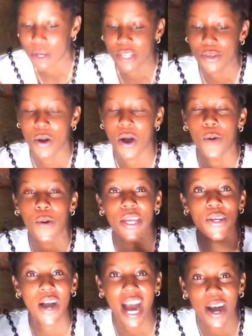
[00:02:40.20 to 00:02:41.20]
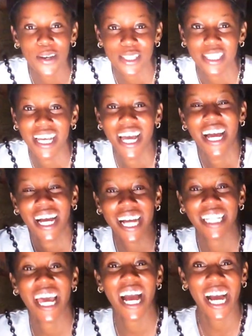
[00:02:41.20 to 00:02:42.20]
when you when your house
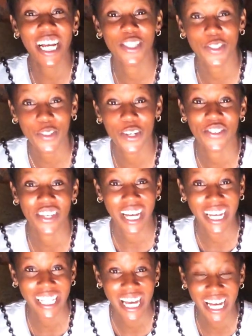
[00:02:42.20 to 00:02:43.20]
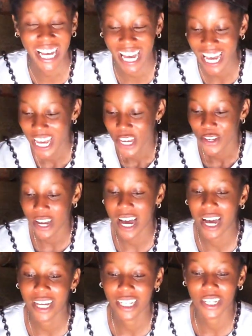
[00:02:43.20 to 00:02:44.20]
kana yakadzurwa zvakanaka you
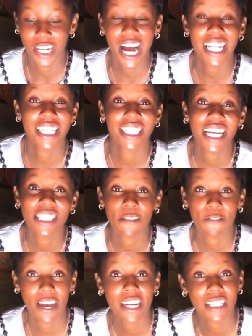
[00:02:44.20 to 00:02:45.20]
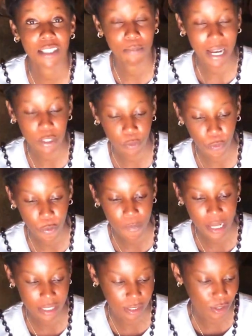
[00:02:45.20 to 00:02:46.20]
are regarded as a very smart
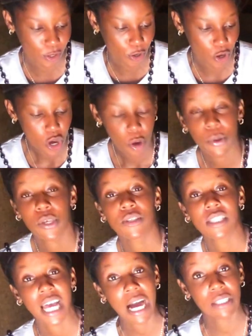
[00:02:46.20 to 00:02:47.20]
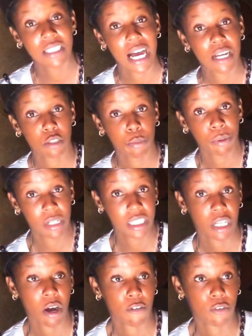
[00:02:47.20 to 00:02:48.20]
woman so we use cow dung to polish
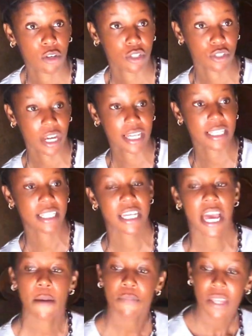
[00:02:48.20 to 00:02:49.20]
our floors right here